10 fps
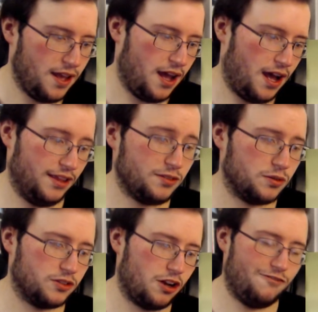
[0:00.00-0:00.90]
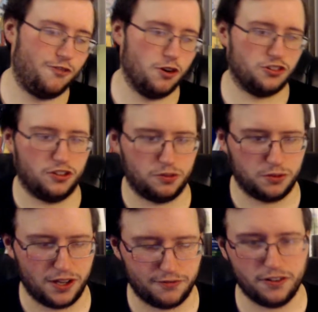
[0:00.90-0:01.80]
This one's called Fortress, which
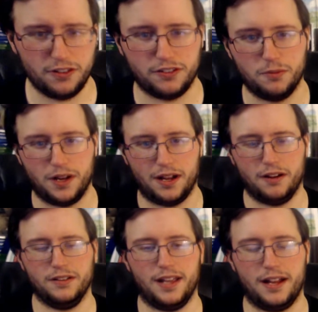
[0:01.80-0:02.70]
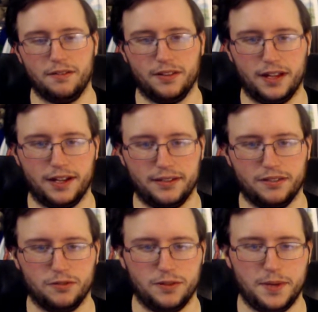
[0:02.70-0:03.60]
at first, when I heard that, I was like, is this a
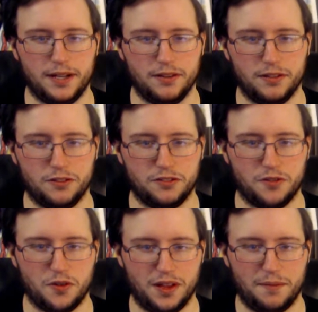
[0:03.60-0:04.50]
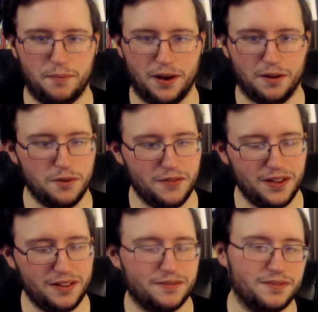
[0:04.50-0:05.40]
remake of the Christopher Lambert movie
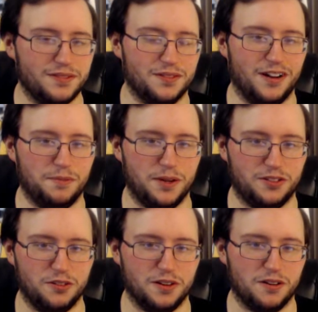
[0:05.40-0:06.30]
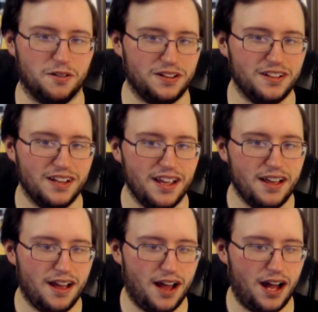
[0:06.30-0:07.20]
directed by Stuart Gordon?
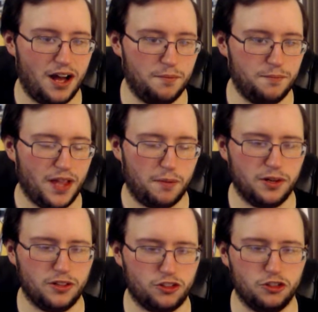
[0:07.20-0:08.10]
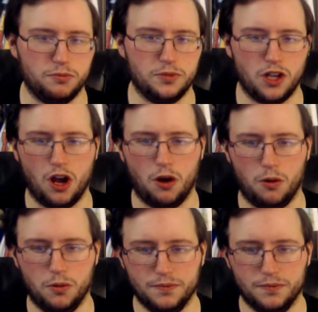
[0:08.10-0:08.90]
I'm going to assume no,